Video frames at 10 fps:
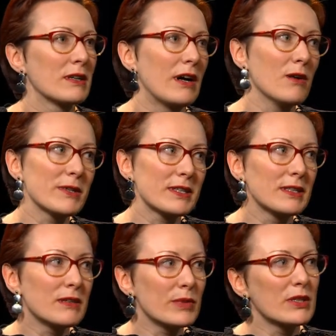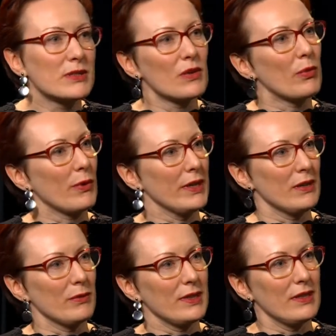I was a little bit
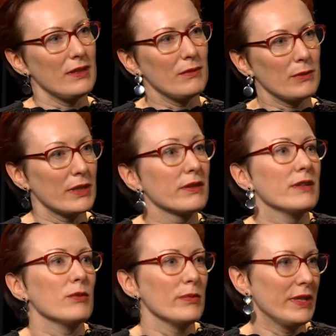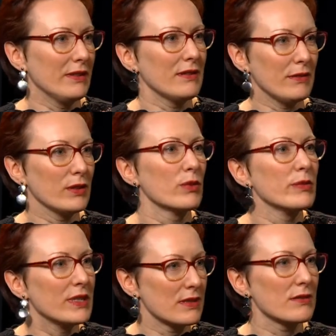disappointed with what the
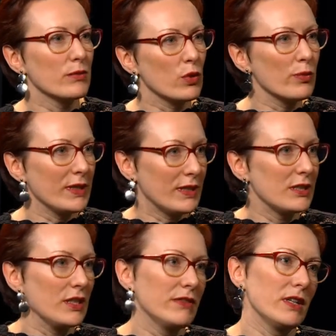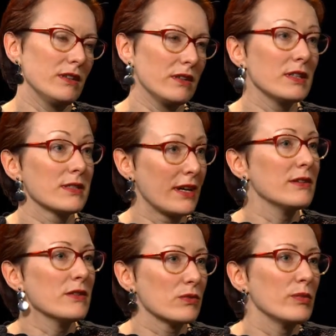women's movement achieved and the
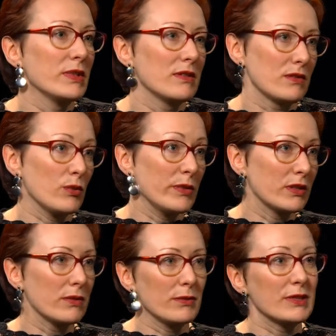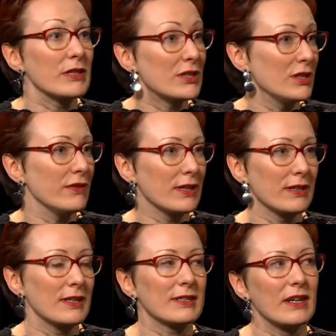Zionist women was achieving
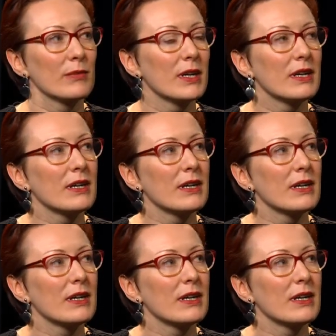at the time.